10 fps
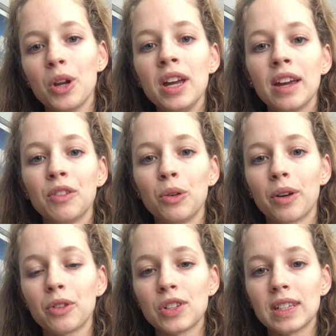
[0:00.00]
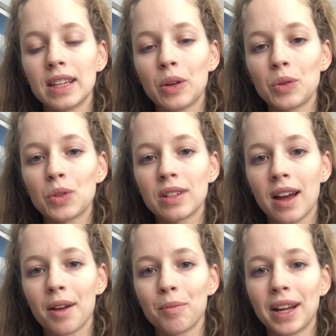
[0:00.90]
if you ever see those
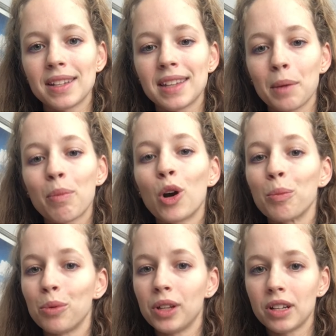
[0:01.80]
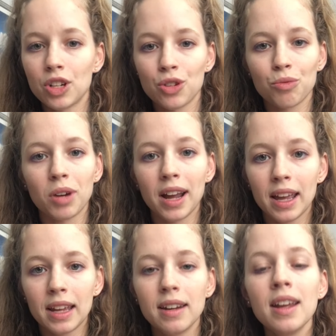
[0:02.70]
nice like purplish
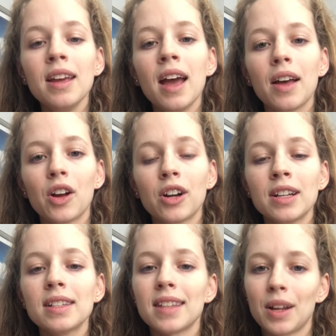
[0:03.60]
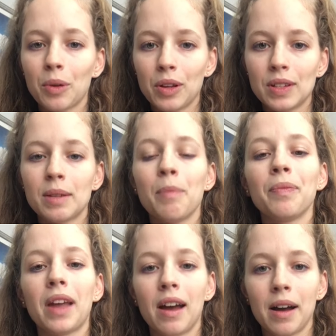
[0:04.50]
red garnets, that is
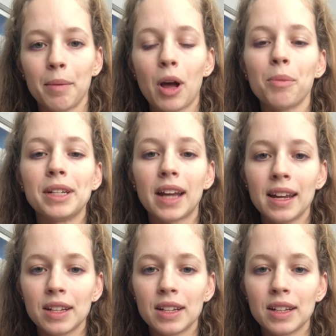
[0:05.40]
almandite.